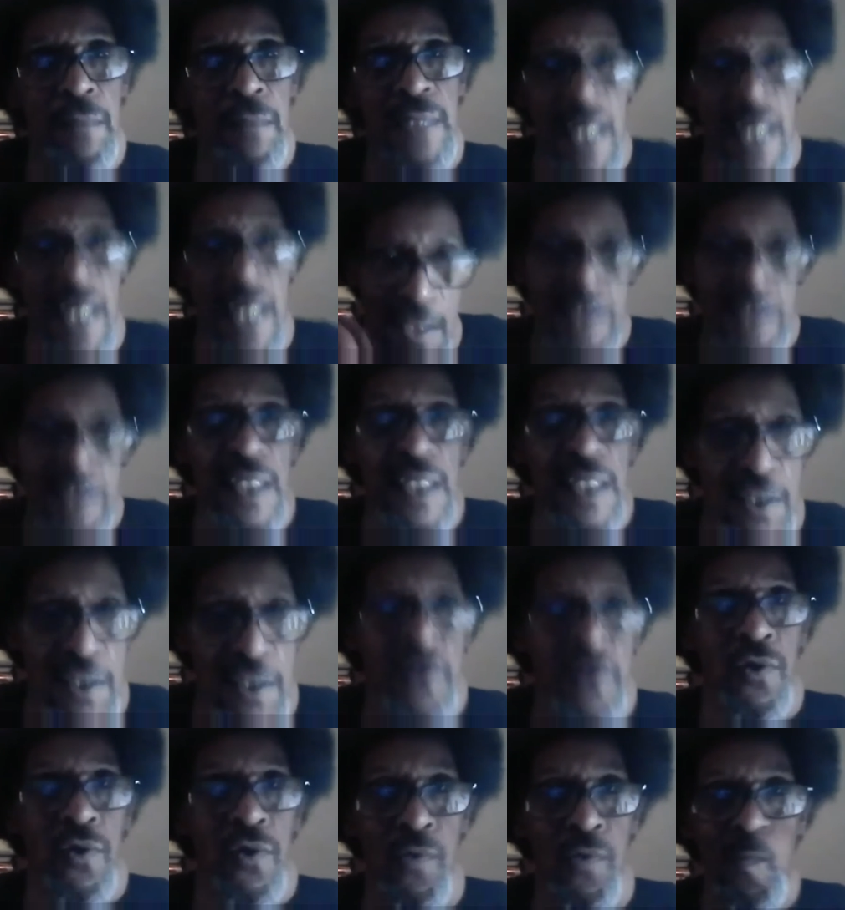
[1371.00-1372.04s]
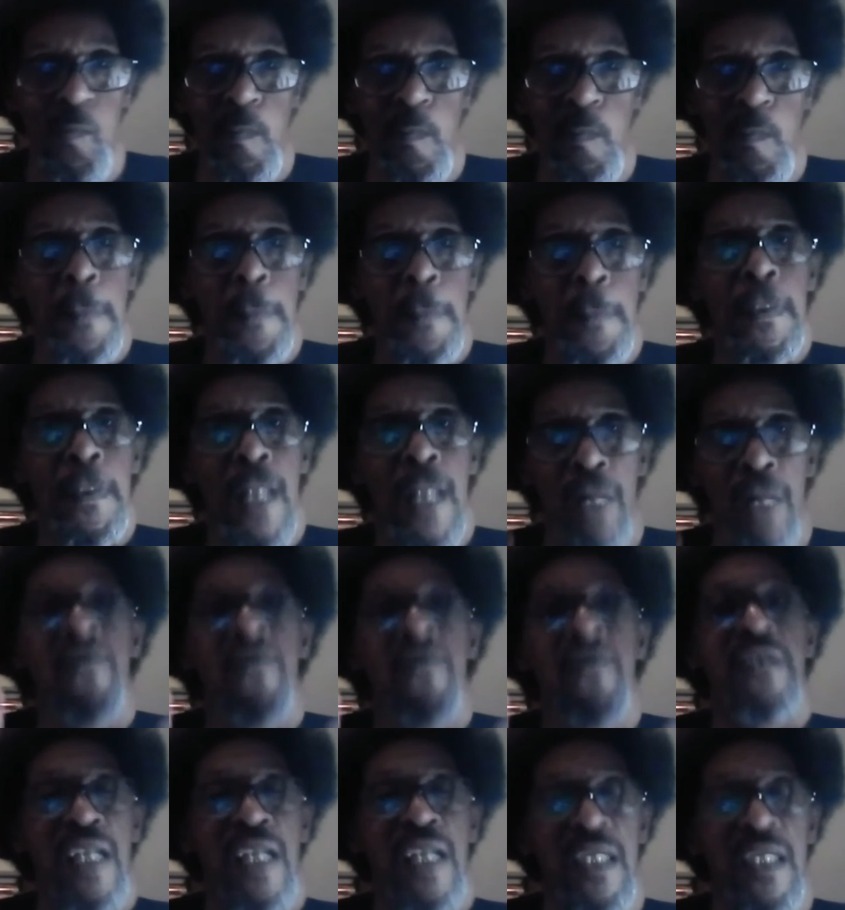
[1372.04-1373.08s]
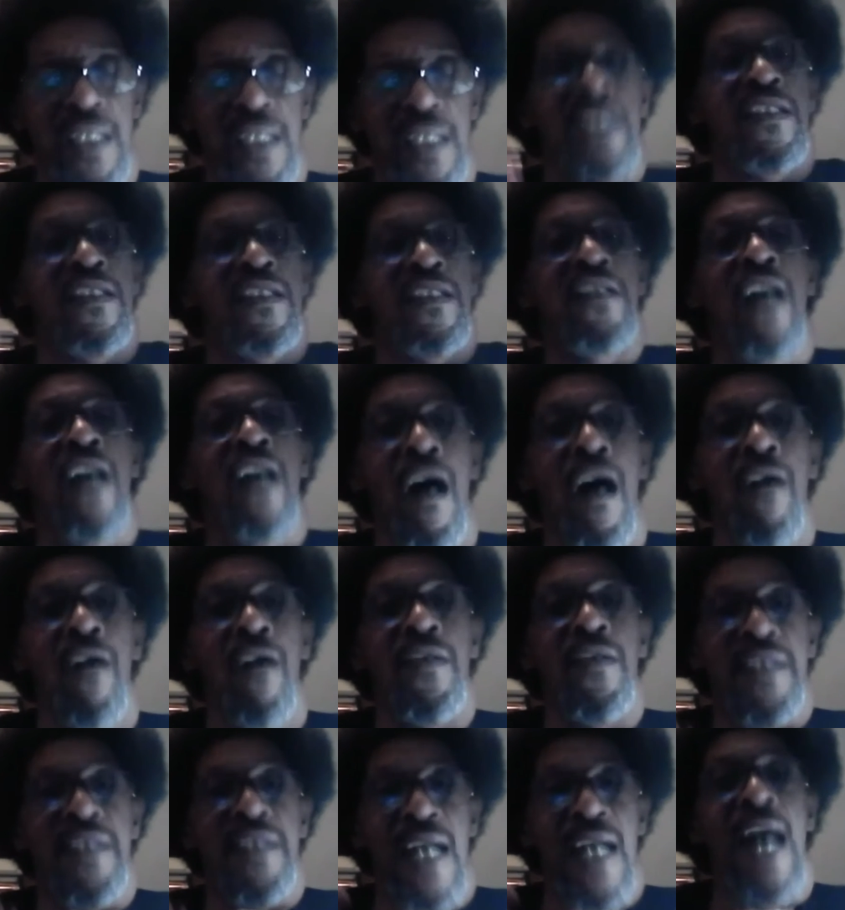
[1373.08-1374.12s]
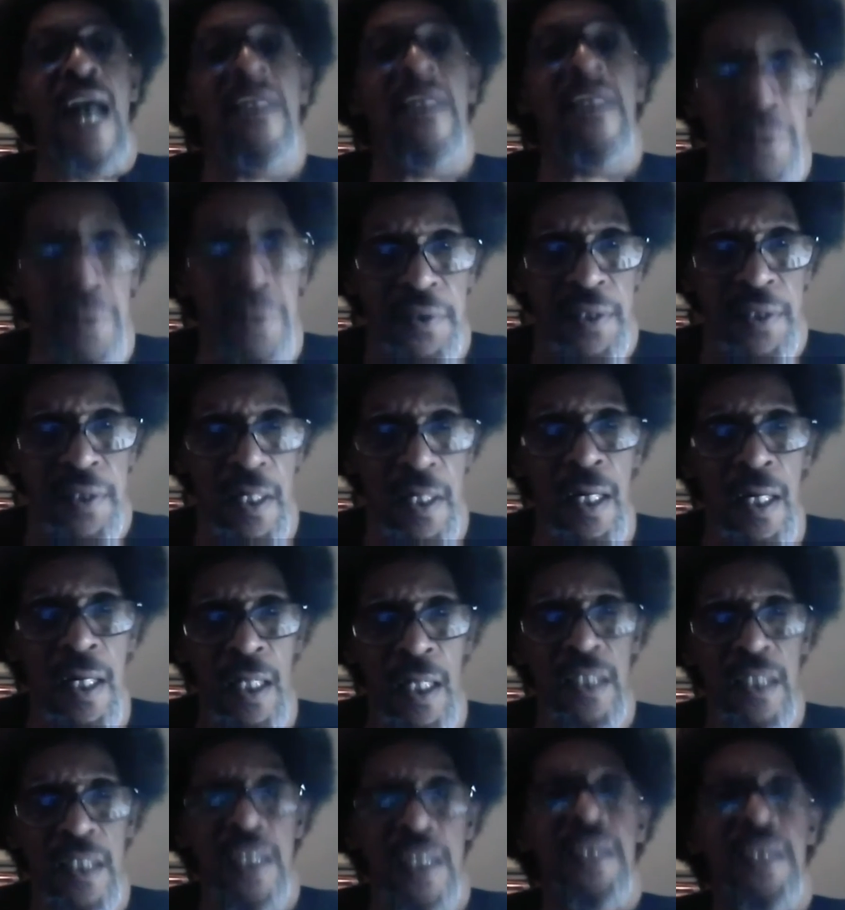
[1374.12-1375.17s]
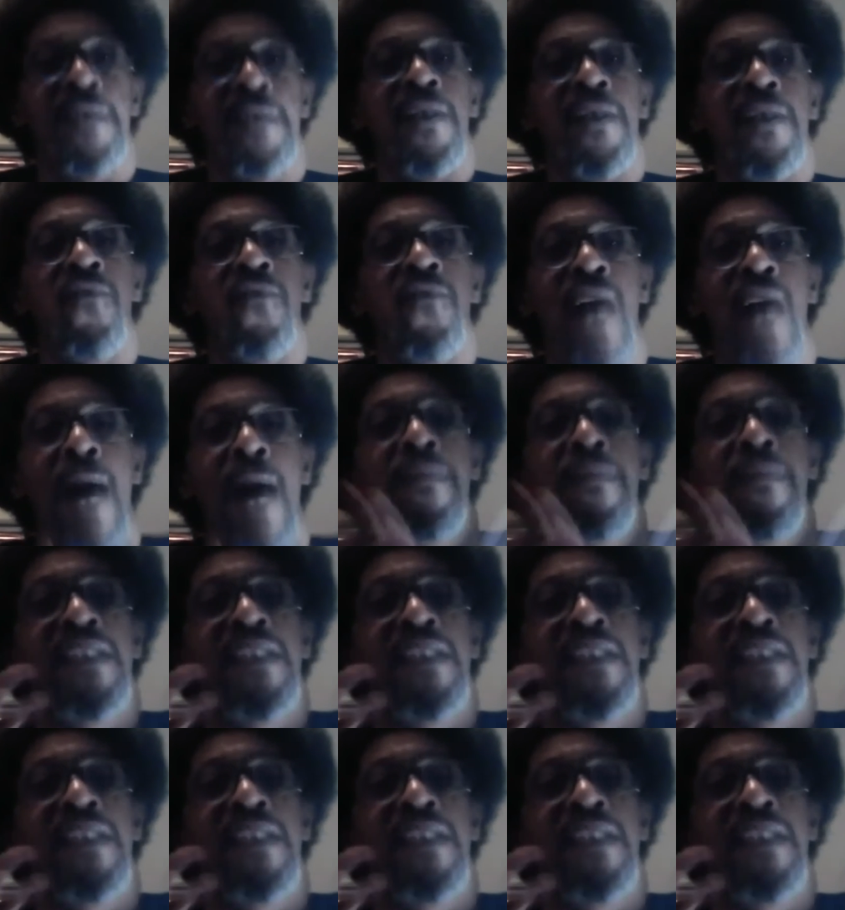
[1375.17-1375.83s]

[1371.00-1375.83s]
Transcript: Let us teach you. And we would say listen to your own scholars. Listen to Robin